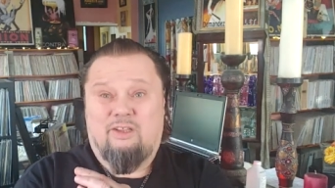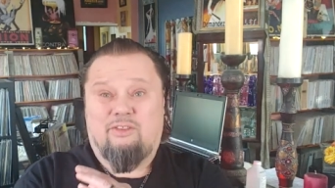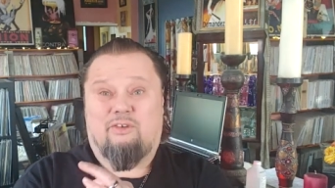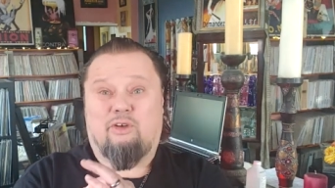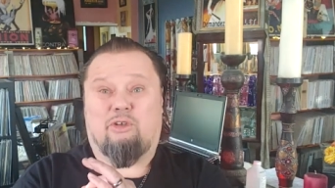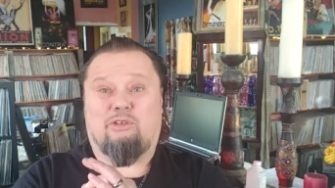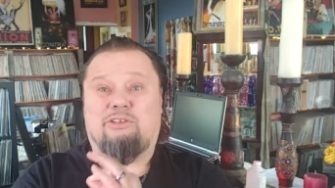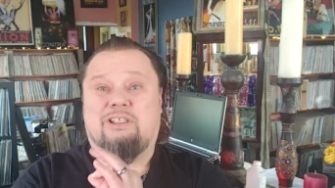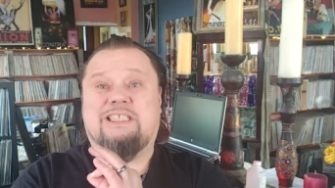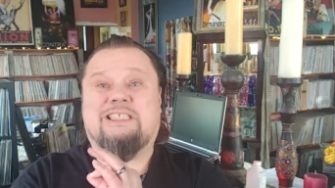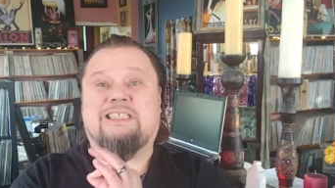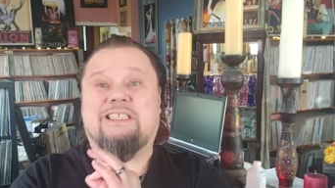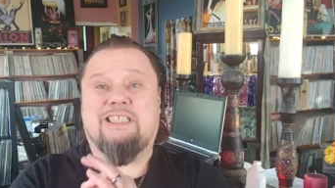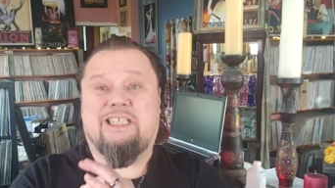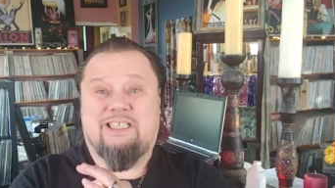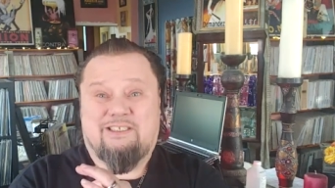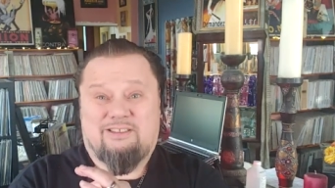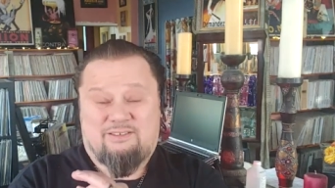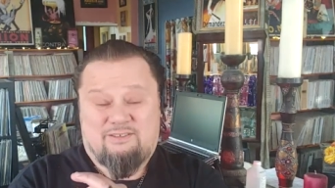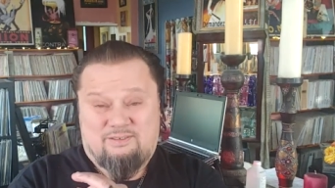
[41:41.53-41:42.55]
They're
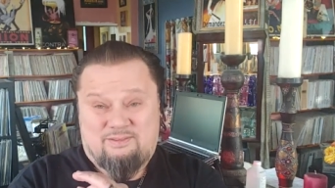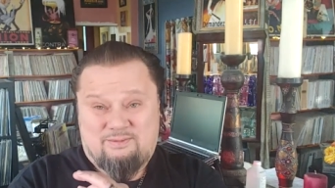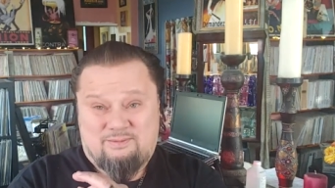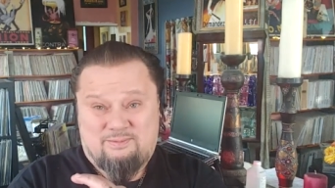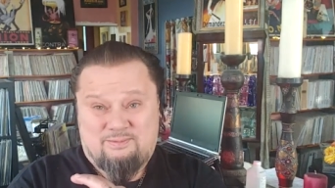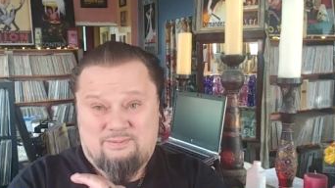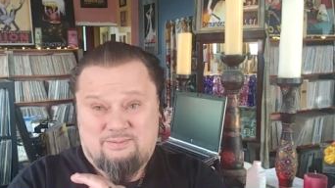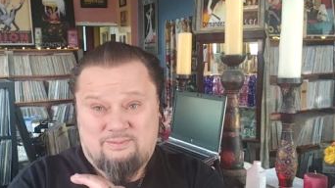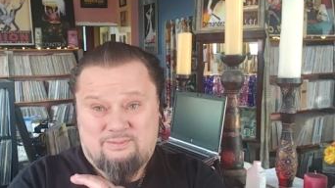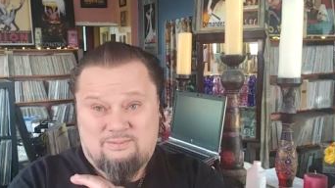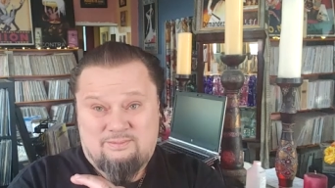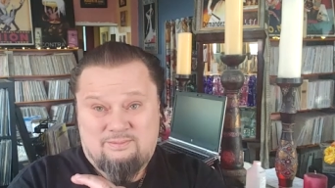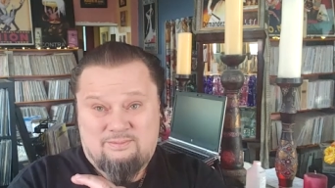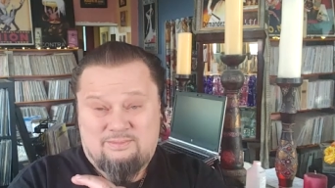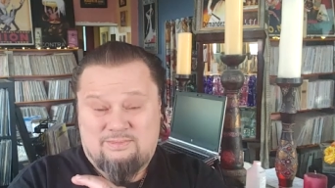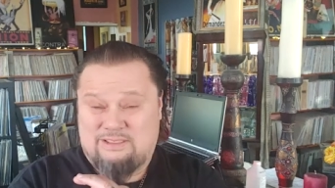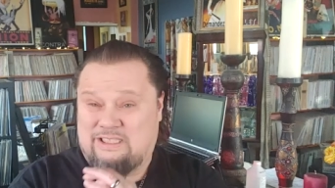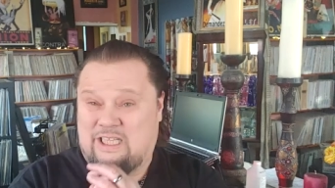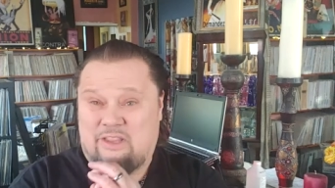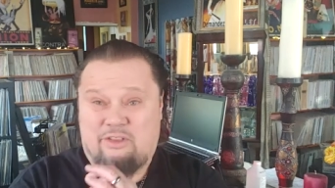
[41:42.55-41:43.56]
listening,
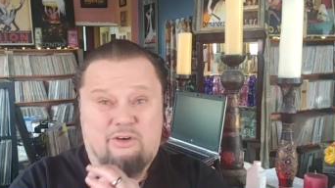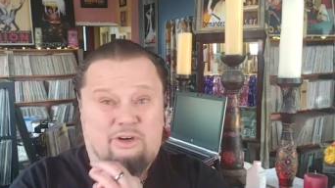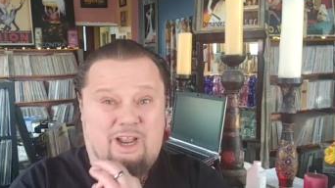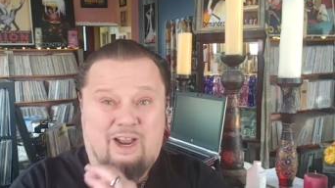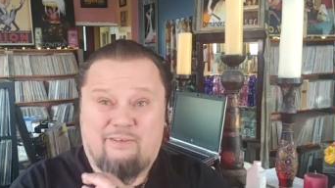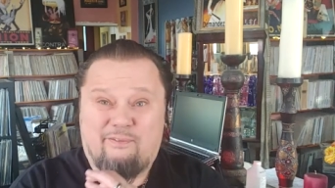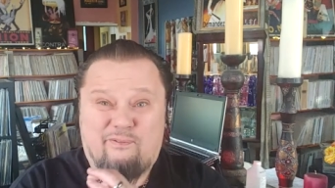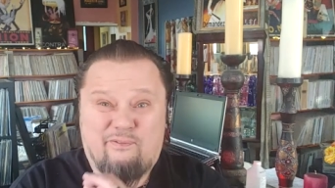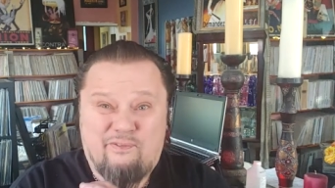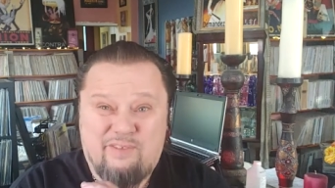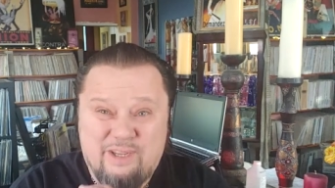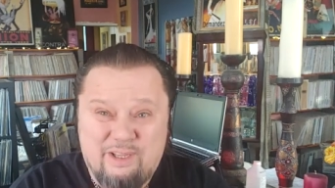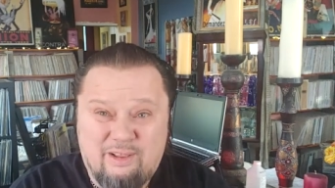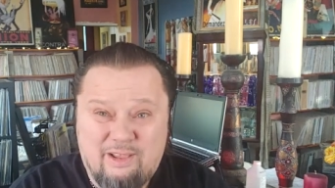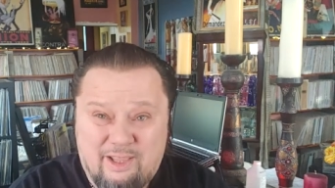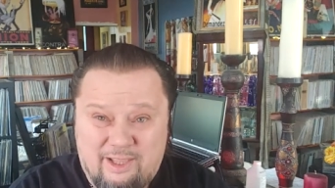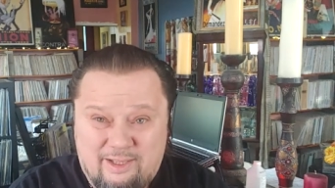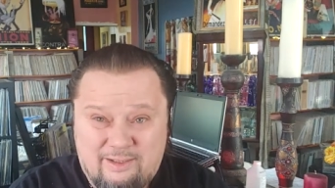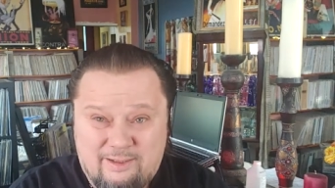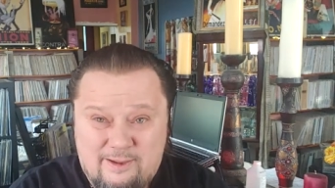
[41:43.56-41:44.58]
and they're not
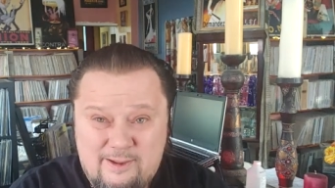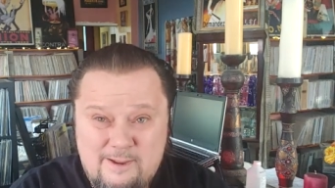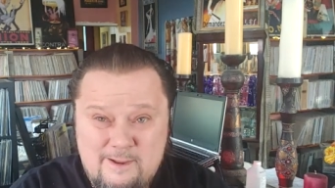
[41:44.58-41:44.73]
feeling.